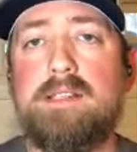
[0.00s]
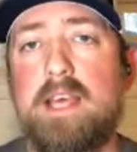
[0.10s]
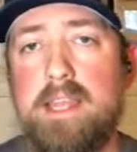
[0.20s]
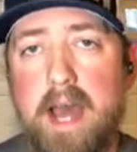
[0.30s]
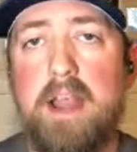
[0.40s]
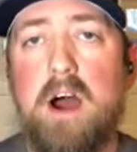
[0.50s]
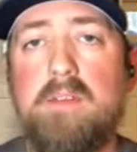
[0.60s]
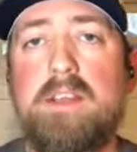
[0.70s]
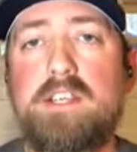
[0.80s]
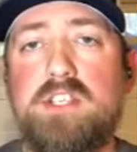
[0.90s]
tonight
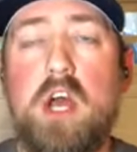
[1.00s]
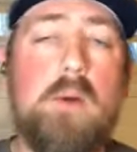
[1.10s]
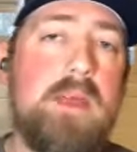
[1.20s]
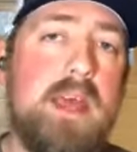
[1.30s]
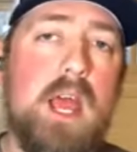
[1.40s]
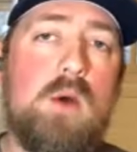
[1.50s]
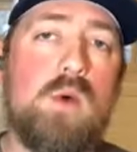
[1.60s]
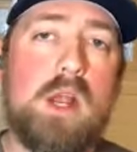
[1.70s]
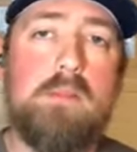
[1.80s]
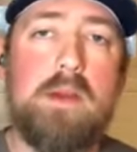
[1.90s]
on this show, and
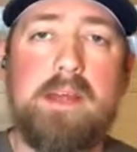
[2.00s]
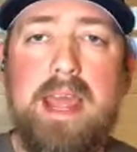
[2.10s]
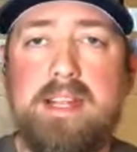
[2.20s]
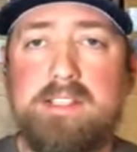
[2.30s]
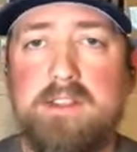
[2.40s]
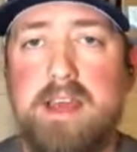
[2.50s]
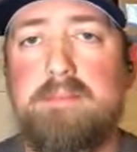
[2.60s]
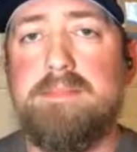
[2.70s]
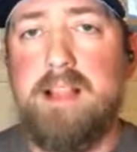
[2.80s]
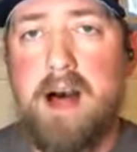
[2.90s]
we're going to be able to answer
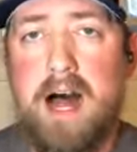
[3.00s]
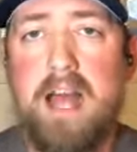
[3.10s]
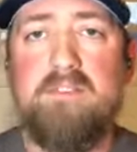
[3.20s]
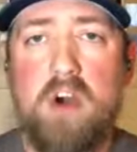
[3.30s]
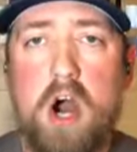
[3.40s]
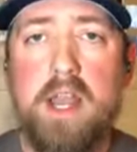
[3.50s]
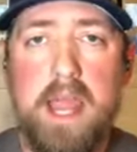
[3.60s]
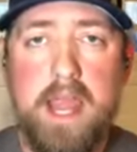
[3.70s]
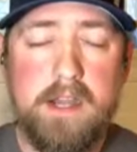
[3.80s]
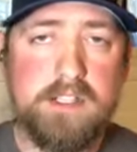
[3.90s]
them live on
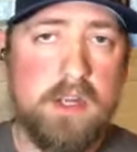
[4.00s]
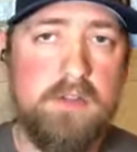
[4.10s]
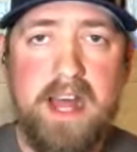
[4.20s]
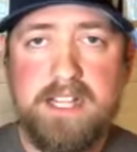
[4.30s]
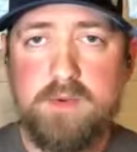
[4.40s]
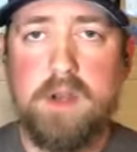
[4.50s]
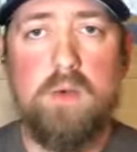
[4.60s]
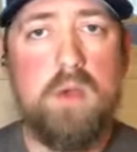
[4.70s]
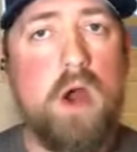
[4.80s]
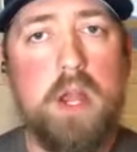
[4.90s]
air. So that's where
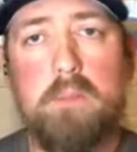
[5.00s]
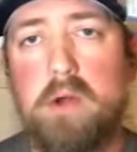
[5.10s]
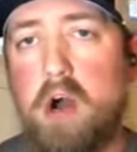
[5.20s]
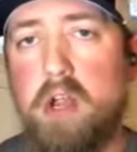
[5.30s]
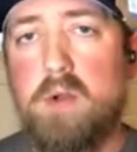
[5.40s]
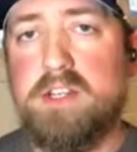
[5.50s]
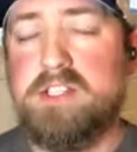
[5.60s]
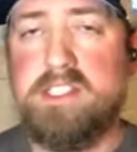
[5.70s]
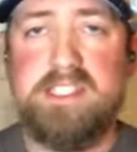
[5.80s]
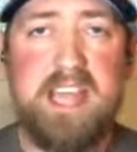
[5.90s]
we want you to put all your
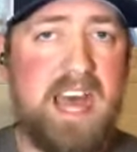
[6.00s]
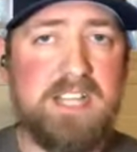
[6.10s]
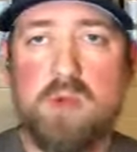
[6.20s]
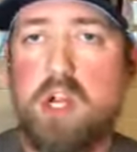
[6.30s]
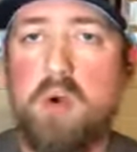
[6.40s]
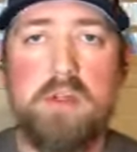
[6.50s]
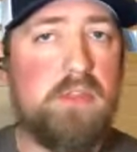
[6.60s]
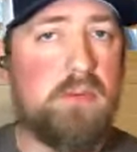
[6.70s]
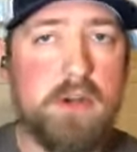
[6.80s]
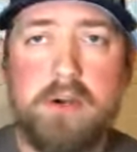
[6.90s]
questions as we're going
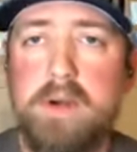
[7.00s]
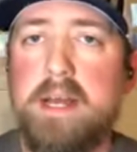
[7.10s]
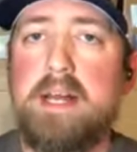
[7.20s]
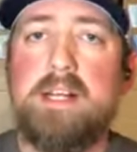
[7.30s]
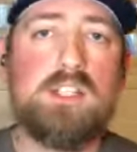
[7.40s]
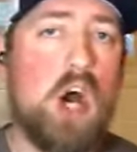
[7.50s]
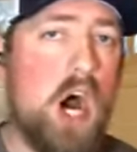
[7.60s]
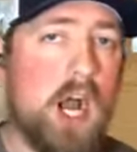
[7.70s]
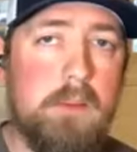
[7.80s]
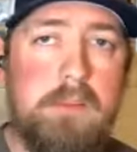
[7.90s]
through,
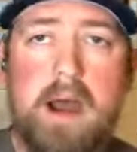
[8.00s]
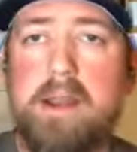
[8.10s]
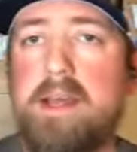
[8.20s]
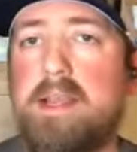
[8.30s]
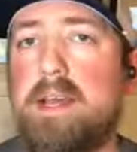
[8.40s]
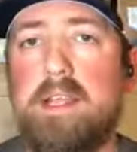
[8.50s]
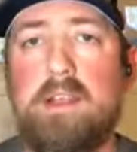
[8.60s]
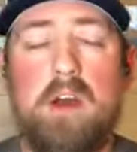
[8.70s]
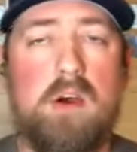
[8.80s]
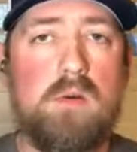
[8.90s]
talk about it,
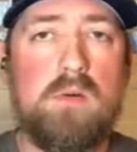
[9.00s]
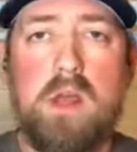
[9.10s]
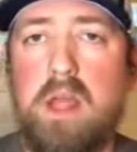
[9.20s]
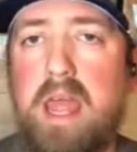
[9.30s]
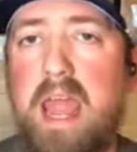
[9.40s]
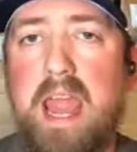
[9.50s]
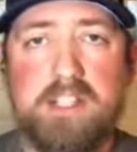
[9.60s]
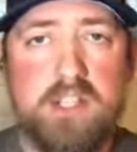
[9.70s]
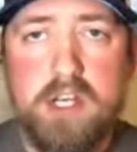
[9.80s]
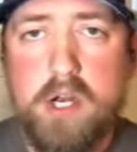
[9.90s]

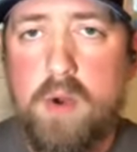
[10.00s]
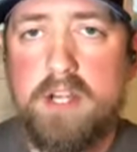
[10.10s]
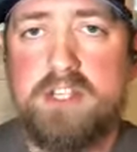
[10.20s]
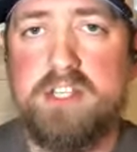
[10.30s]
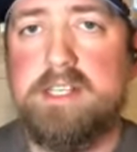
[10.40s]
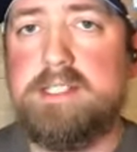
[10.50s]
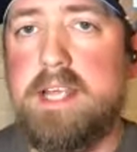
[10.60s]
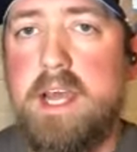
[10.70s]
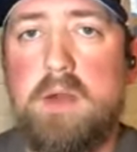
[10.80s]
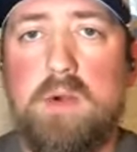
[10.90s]
answer your
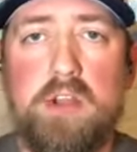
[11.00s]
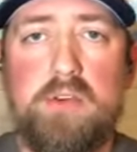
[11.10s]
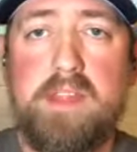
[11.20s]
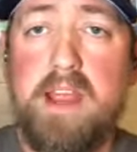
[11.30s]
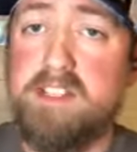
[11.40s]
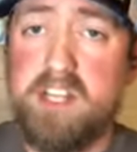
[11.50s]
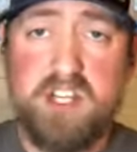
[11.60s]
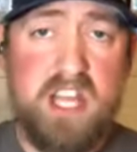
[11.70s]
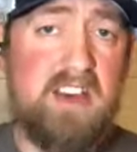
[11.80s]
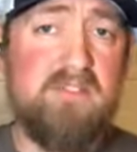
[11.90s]
questions, and we're going to do it there. There's a
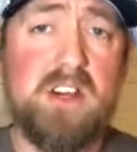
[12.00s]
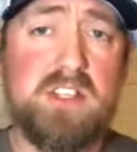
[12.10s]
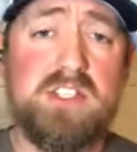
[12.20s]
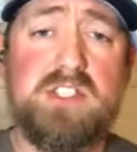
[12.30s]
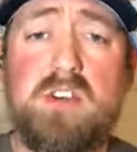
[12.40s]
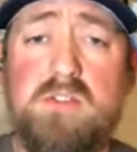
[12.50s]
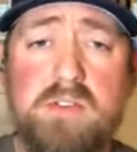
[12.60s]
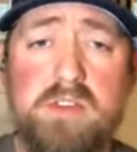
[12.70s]
chat function too.